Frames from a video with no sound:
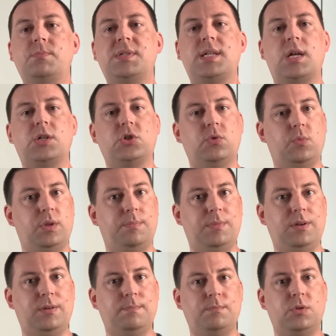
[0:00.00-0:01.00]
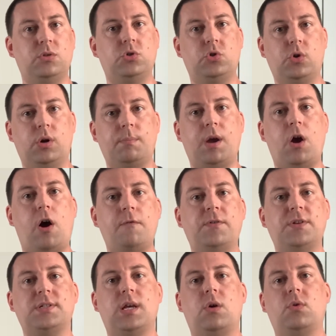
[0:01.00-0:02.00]
session with me during my
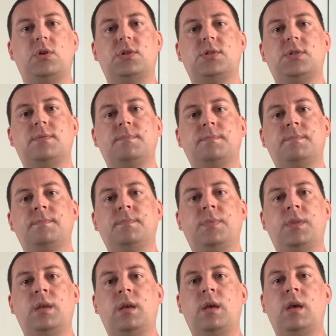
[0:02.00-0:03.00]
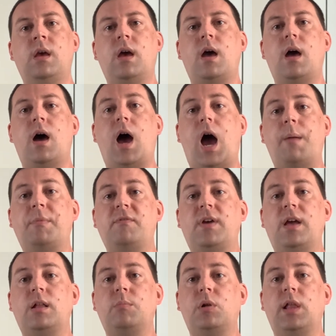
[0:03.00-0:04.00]
office hours. I'm
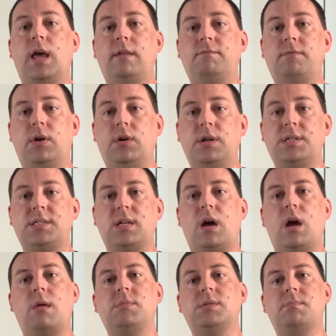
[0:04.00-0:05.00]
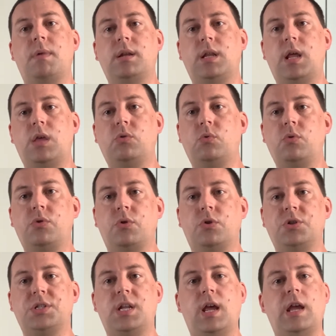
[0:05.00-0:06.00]
available at various times Monday through
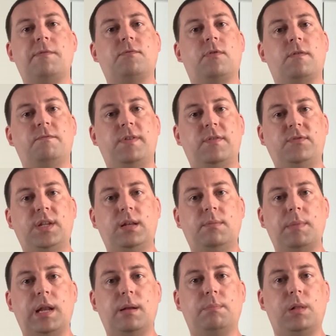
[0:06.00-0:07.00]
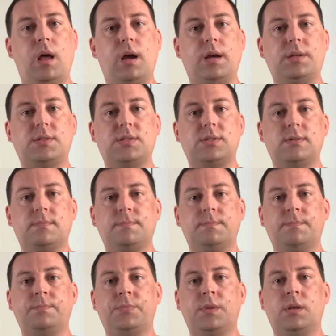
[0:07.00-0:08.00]
Thursday for 15-minute blocks.
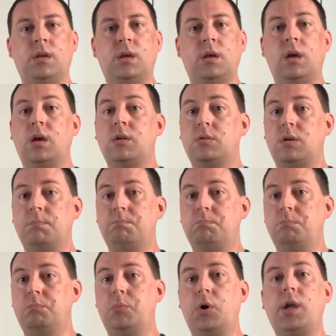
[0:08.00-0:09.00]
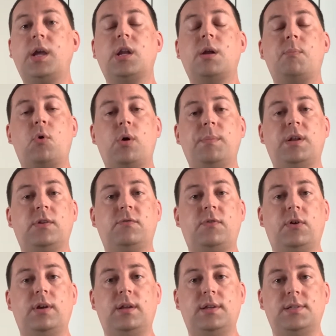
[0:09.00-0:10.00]
Booking an appointment is
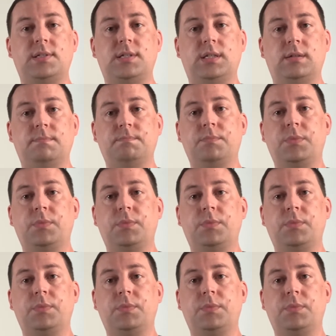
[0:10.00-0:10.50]
very easy.